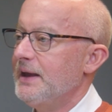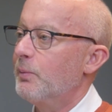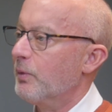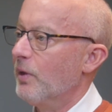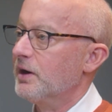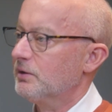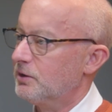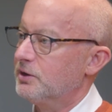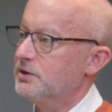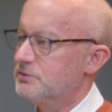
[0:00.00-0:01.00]
And we want to
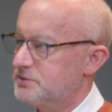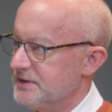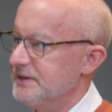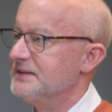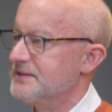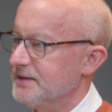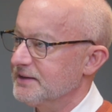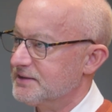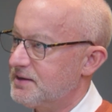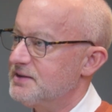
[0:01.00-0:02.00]
alert you to these
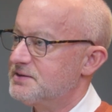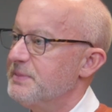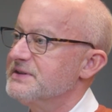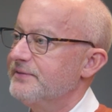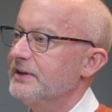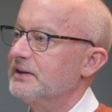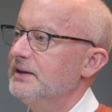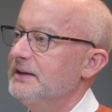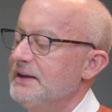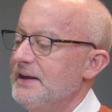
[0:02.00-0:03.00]
things
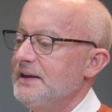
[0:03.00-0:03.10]
specifically.